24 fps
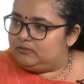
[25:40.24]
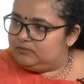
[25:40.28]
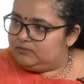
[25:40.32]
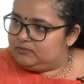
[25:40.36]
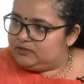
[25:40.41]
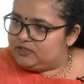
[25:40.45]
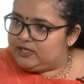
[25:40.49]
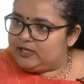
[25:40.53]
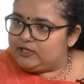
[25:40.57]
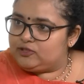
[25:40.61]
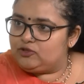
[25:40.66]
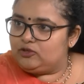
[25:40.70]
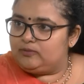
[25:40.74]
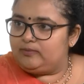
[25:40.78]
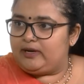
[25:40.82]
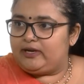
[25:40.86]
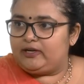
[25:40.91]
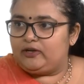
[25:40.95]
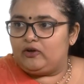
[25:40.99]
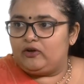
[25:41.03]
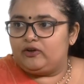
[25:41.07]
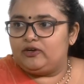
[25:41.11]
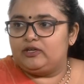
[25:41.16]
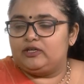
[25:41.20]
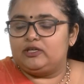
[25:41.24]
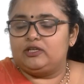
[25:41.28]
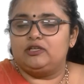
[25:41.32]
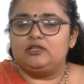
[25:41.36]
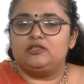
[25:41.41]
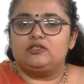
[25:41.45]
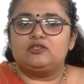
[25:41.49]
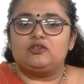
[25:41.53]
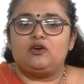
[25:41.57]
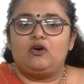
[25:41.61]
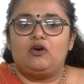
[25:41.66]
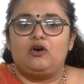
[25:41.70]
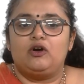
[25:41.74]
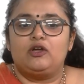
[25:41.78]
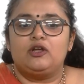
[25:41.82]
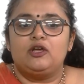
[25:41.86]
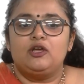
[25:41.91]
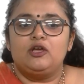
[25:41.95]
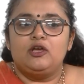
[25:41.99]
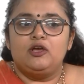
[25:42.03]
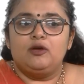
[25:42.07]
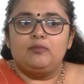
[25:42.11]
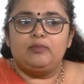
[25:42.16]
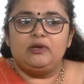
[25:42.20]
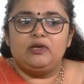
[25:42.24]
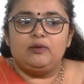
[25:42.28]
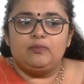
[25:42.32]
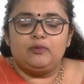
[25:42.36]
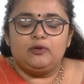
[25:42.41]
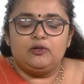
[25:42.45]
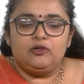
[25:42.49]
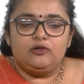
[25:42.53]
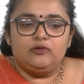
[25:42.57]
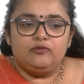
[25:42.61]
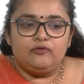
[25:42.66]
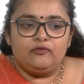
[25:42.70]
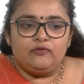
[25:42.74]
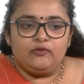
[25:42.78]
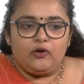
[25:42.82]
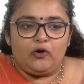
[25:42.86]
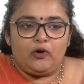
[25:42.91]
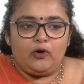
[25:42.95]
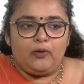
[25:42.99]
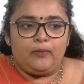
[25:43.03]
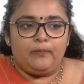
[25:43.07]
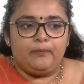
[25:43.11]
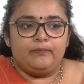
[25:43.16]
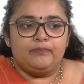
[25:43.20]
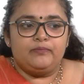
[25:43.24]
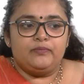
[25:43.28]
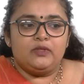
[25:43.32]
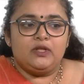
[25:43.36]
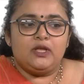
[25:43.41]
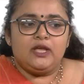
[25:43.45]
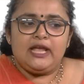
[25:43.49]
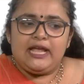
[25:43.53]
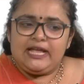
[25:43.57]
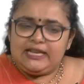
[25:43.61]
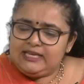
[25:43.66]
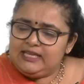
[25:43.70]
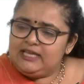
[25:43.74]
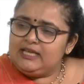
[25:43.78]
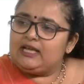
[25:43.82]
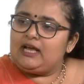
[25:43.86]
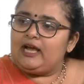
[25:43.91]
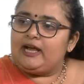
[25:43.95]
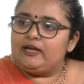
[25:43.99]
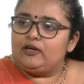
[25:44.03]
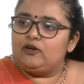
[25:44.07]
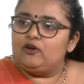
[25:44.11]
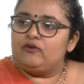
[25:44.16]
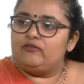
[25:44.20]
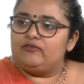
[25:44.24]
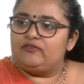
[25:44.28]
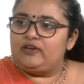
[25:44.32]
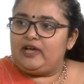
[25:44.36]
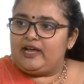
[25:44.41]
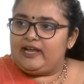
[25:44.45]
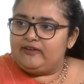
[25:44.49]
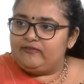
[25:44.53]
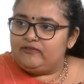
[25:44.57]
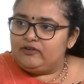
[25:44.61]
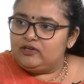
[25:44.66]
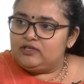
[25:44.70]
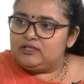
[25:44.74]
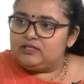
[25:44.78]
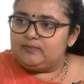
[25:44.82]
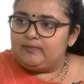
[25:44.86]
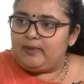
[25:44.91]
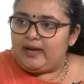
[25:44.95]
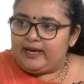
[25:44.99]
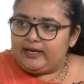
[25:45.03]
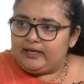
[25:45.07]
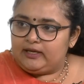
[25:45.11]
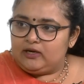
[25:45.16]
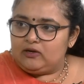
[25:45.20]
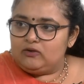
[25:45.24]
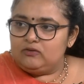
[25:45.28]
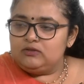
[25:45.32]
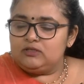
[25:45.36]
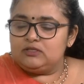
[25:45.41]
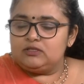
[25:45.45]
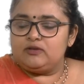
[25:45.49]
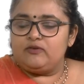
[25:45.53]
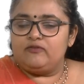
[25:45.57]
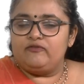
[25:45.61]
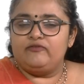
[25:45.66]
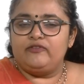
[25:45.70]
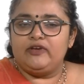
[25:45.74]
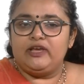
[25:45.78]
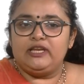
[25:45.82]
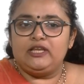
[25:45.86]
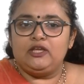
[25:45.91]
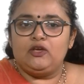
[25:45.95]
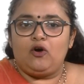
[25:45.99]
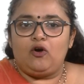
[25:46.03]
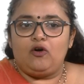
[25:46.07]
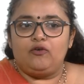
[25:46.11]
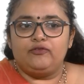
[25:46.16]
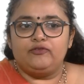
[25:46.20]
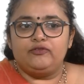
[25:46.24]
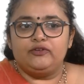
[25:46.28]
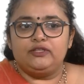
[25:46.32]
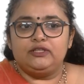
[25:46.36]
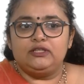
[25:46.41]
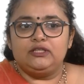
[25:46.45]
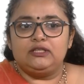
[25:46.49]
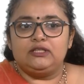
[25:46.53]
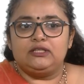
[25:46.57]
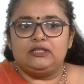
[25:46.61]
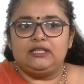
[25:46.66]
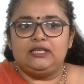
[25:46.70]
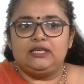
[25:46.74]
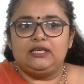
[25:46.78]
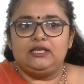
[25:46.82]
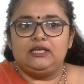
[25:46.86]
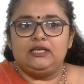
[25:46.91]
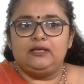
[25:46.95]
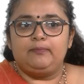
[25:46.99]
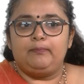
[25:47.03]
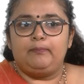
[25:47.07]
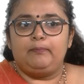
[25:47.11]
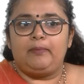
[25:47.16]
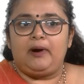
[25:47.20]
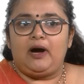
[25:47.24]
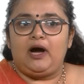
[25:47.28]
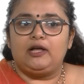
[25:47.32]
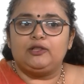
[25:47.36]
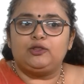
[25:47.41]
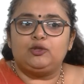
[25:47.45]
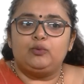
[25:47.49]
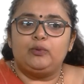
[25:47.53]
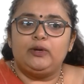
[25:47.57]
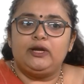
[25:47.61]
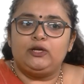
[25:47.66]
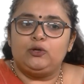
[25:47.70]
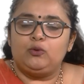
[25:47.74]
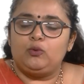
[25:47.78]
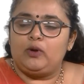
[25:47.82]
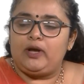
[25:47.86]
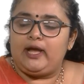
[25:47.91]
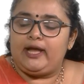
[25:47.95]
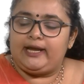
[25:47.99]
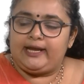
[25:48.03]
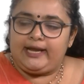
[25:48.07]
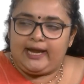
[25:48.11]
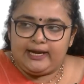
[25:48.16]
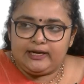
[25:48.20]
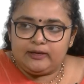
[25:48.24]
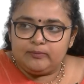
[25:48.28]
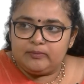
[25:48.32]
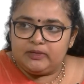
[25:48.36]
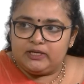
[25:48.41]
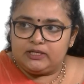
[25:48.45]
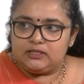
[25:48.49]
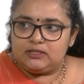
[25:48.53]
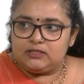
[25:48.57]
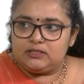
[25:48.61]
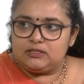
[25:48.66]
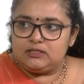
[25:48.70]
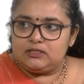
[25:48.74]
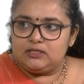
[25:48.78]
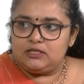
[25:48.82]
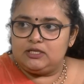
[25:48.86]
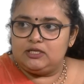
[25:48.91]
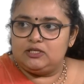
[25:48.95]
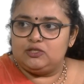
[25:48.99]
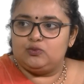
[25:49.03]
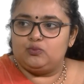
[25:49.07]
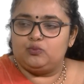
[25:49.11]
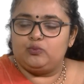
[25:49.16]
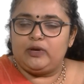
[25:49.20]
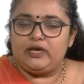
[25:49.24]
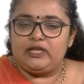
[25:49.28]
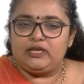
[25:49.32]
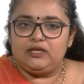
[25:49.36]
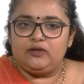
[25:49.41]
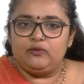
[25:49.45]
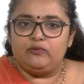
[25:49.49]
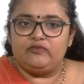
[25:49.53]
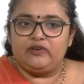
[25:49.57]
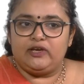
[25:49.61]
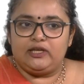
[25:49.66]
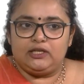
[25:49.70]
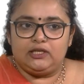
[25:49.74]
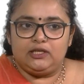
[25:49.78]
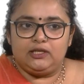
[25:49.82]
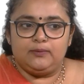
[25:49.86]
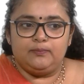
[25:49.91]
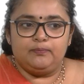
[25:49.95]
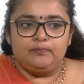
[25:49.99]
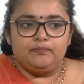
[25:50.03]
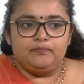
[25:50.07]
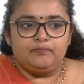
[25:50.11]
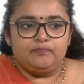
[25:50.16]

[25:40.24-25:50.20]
sexual minorities or people from any kind of diverse backgrounds, very often the pathway to academics is very, very